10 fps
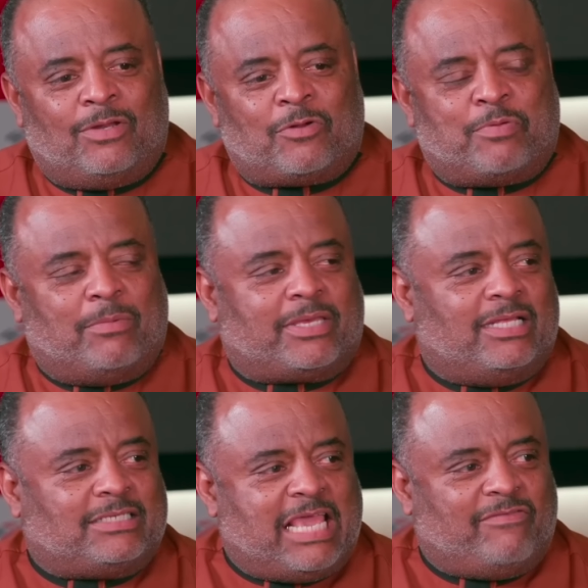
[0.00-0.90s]
when the
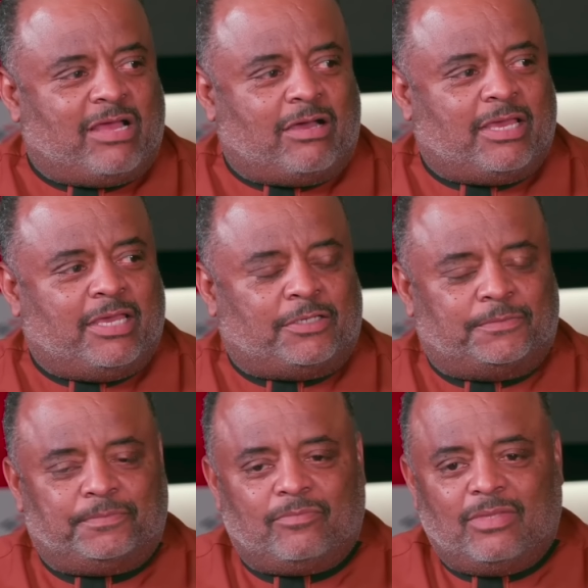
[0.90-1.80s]
Republicans gave y'all
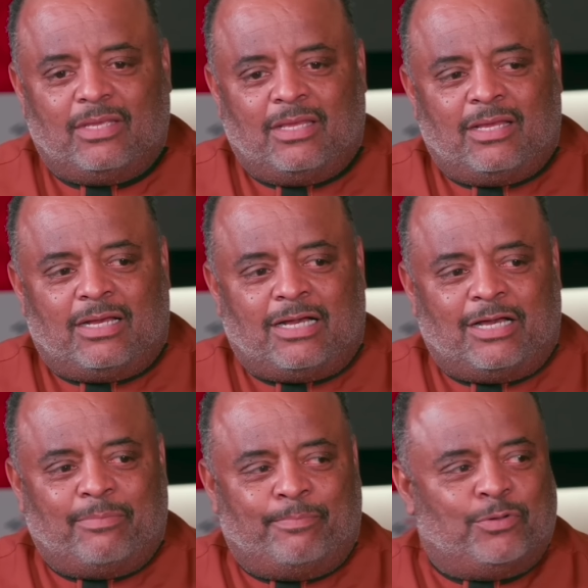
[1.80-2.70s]
hell, yeah,
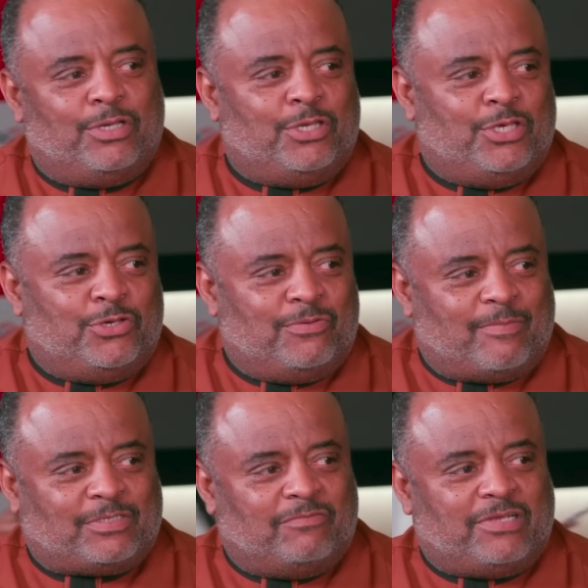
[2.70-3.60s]
uh, booted you,
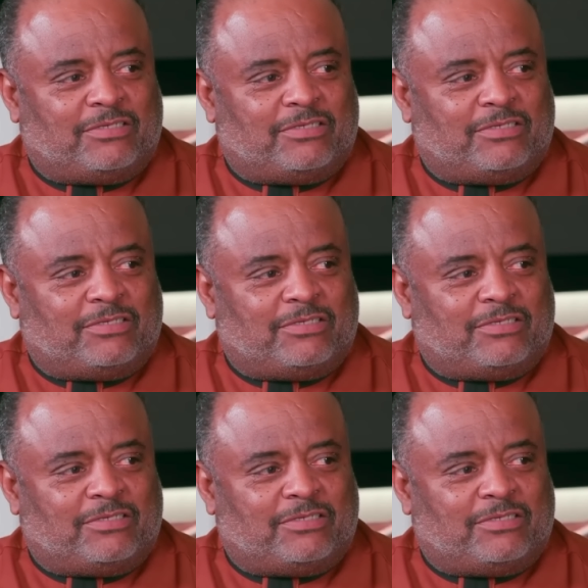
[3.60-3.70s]
Representative